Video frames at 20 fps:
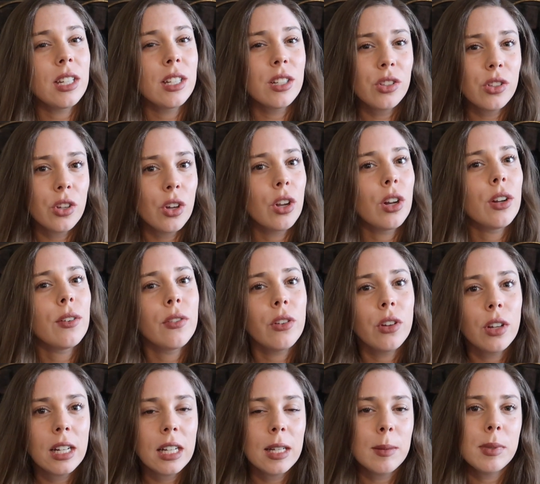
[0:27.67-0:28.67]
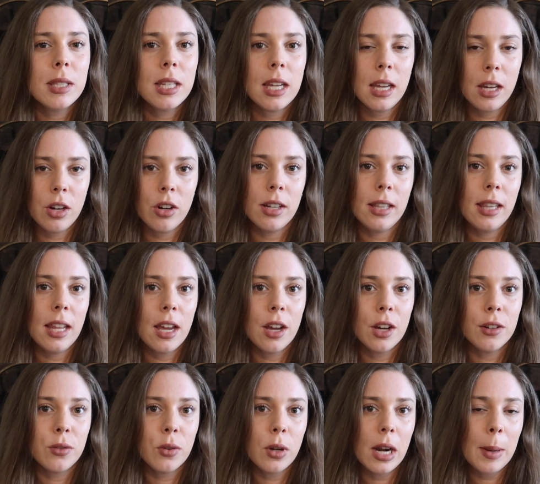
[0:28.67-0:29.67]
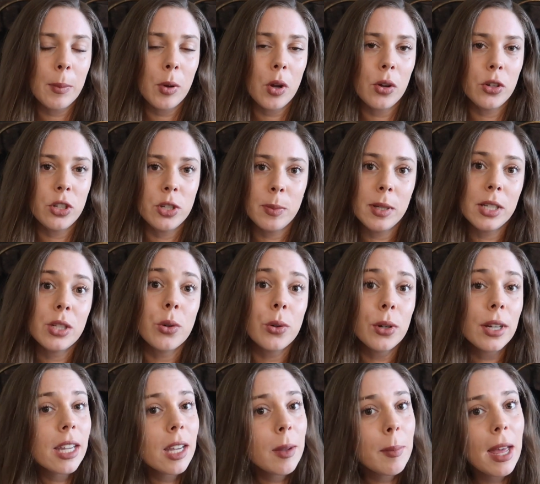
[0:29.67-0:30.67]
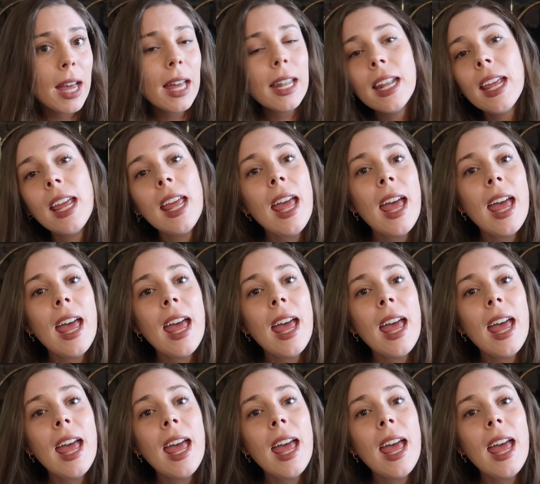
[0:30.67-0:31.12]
insert a few clips here and there of what I'm going to be talking about,